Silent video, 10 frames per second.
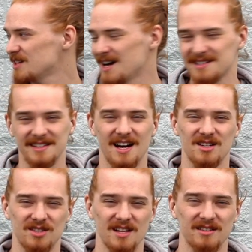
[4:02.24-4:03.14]
Honestly,
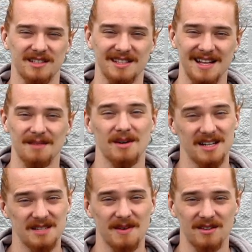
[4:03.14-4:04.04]
$100 is a lot of
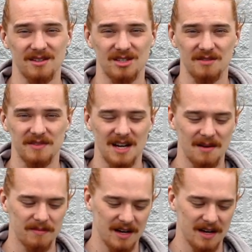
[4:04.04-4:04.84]
money to spend on a shift knob.